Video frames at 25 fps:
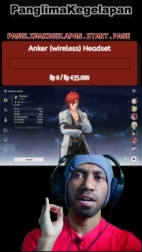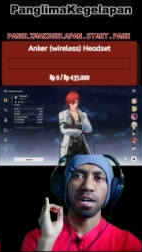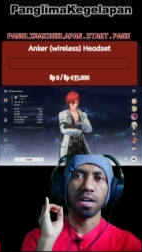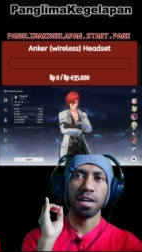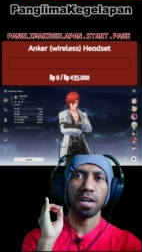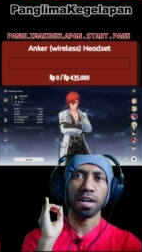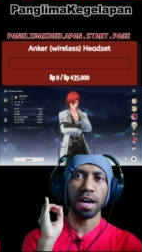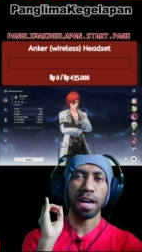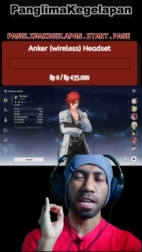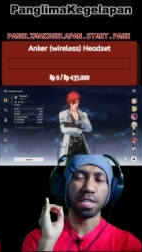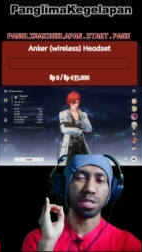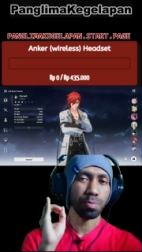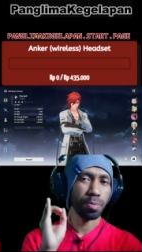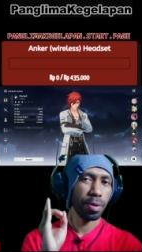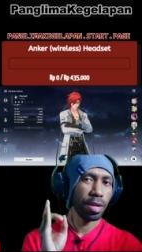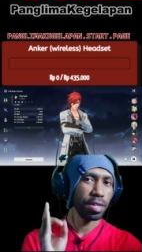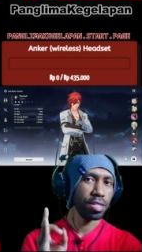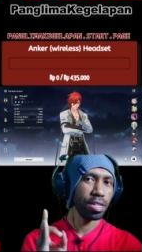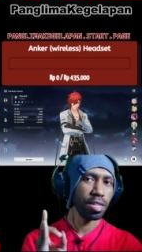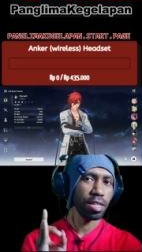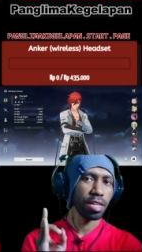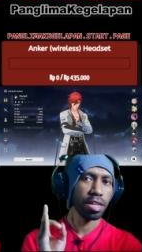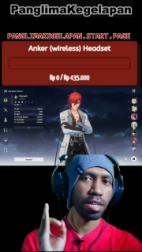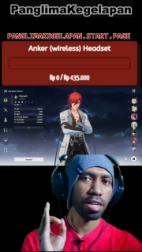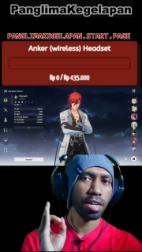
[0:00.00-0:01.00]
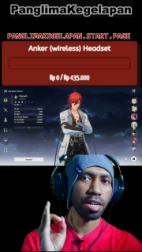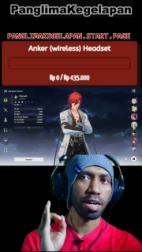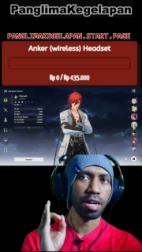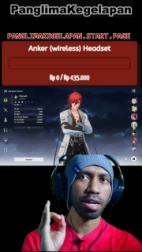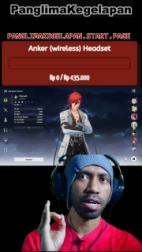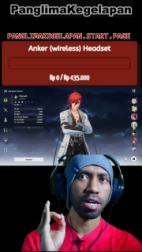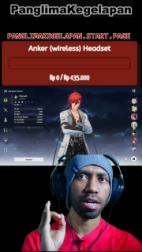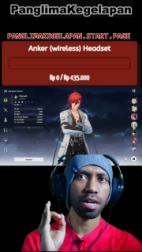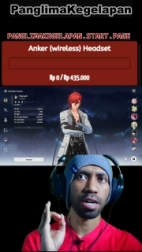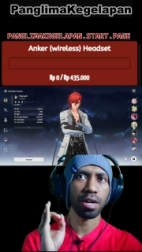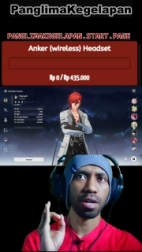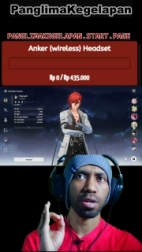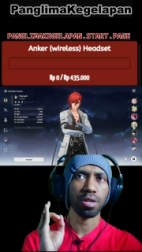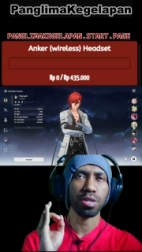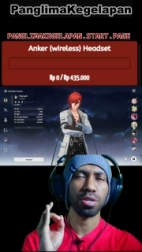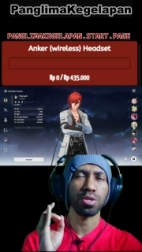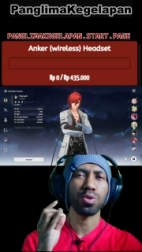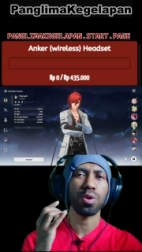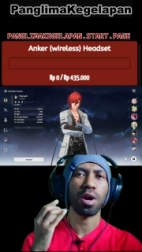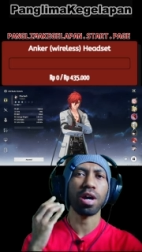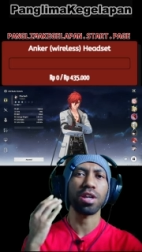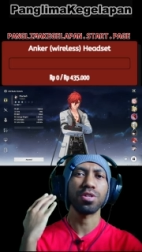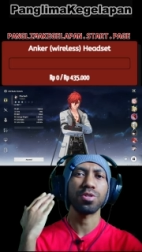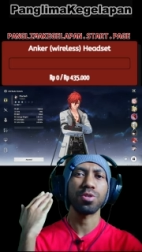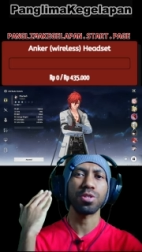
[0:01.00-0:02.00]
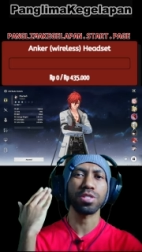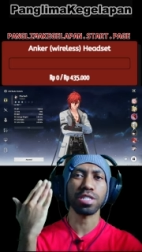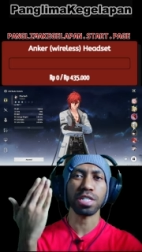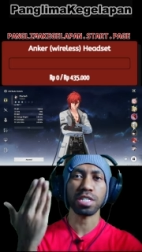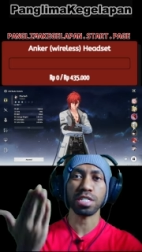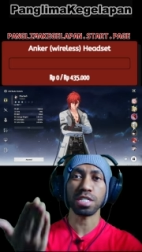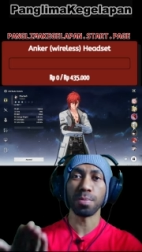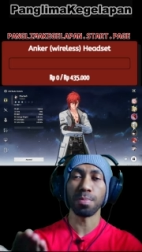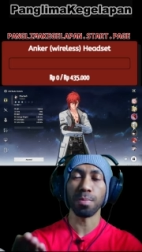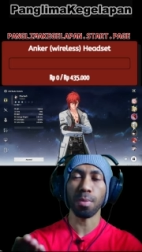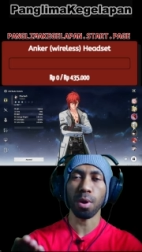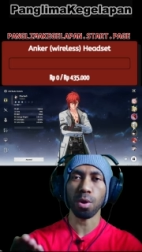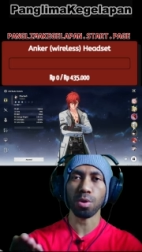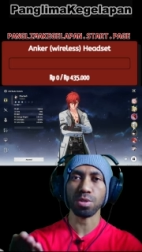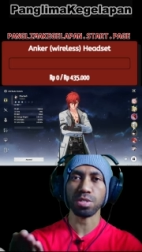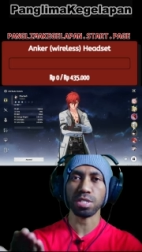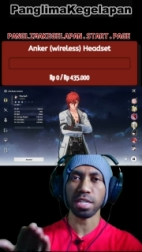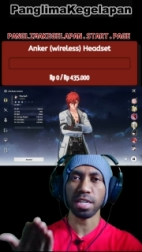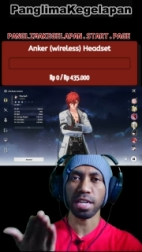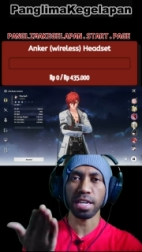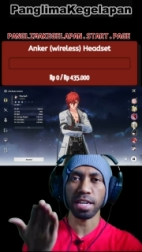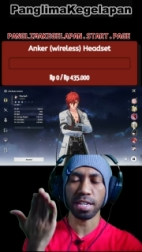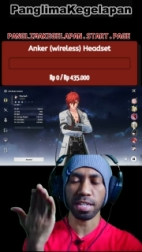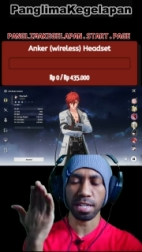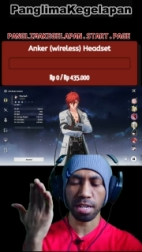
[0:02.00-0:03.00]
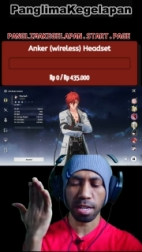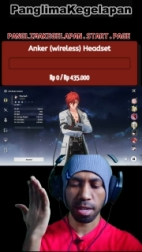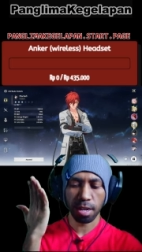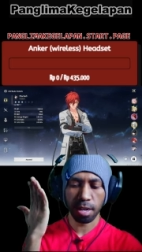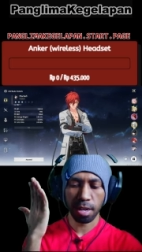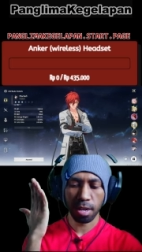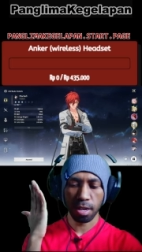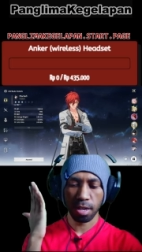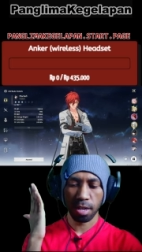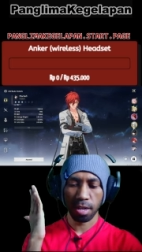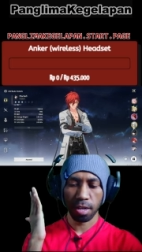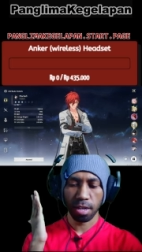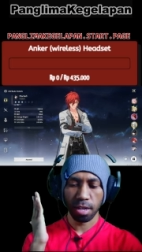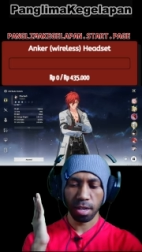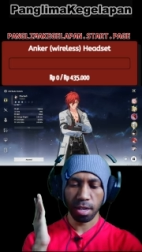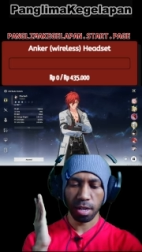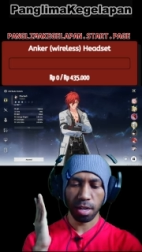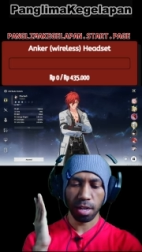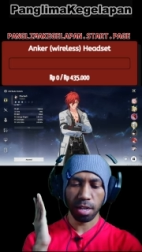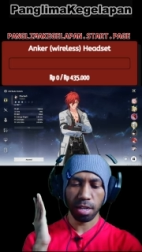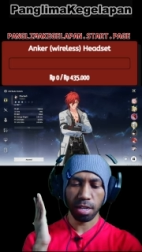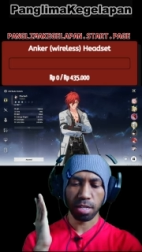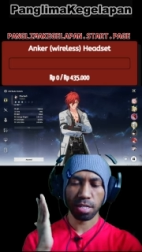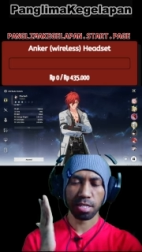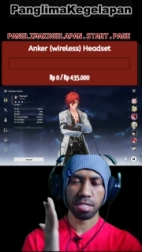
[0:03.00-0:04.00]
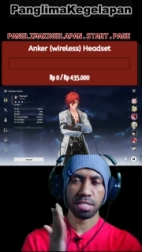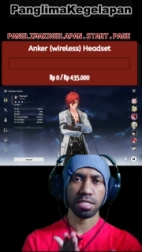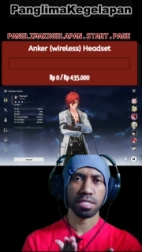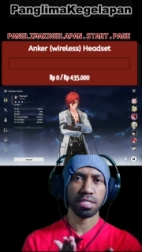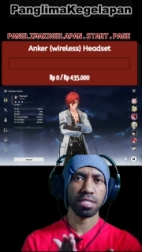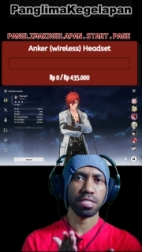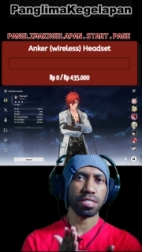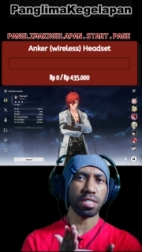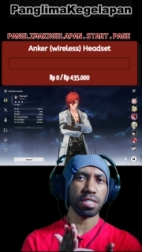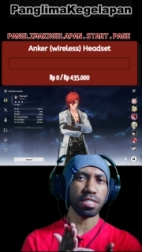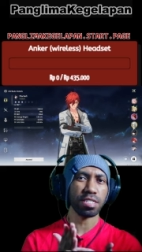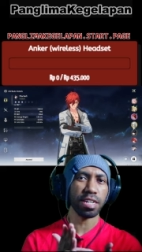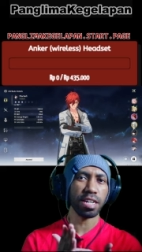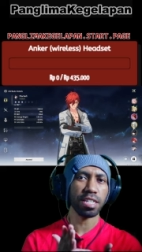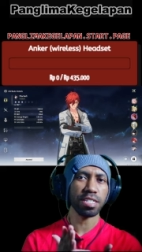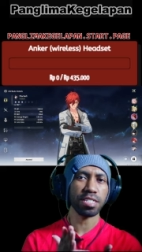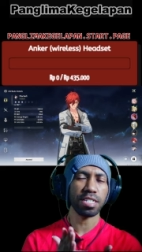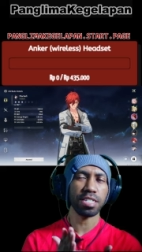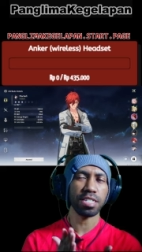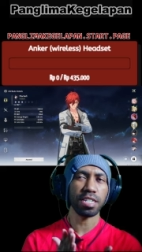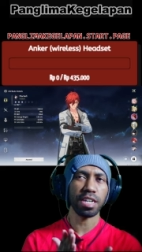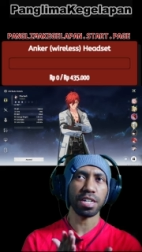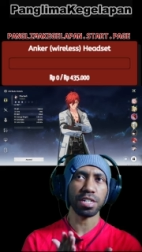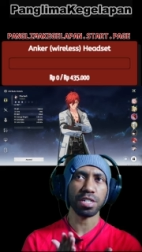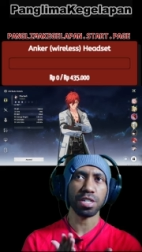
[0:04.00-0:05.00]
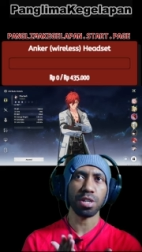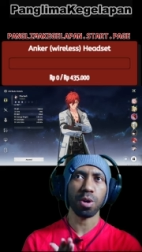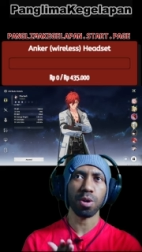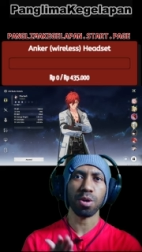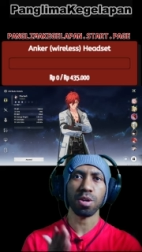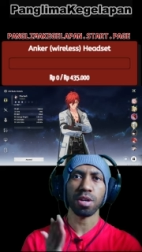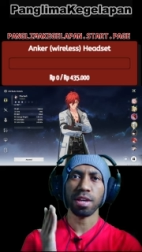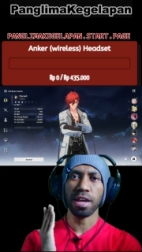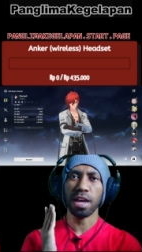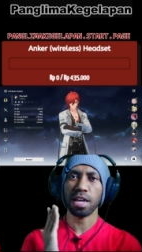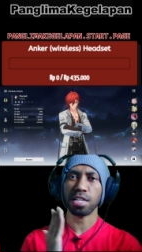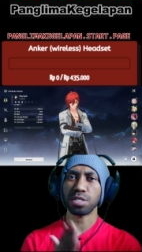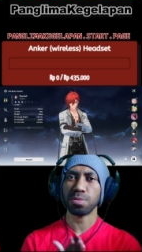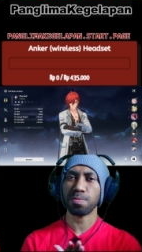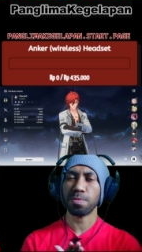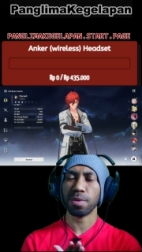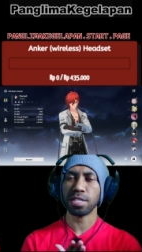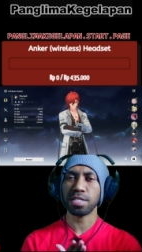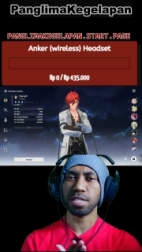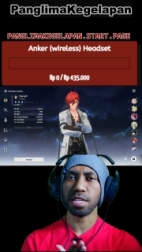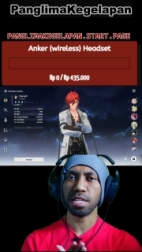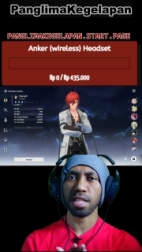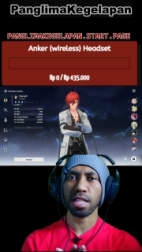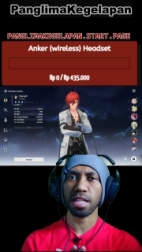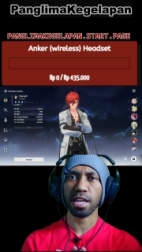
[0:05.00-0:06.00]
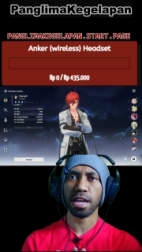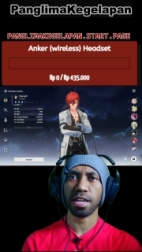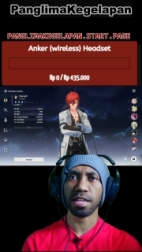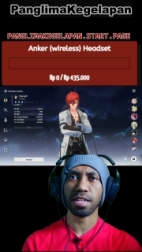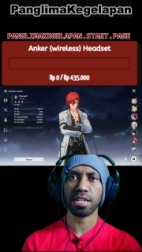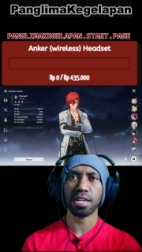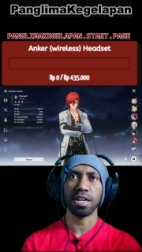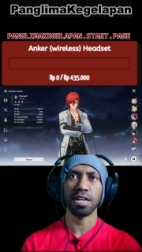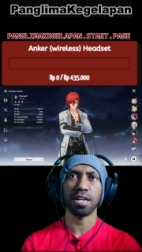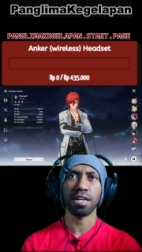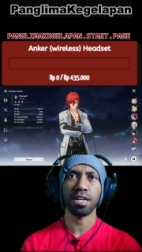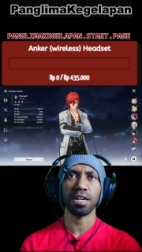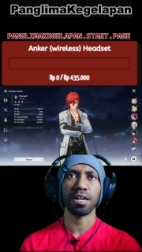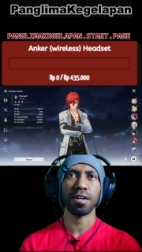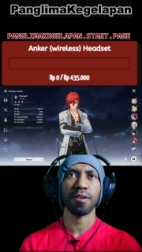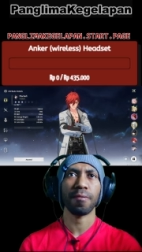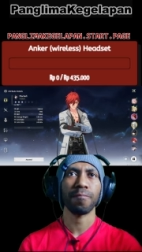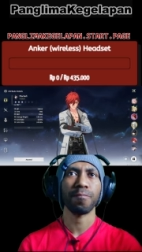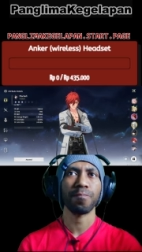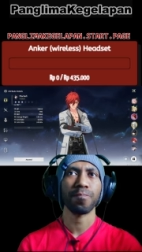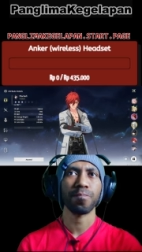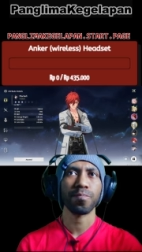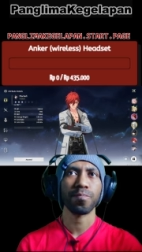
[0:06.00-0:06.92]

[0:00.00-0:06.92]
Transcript: uh, especially uh, you are using the most in a uh, certain scenario especially like uh,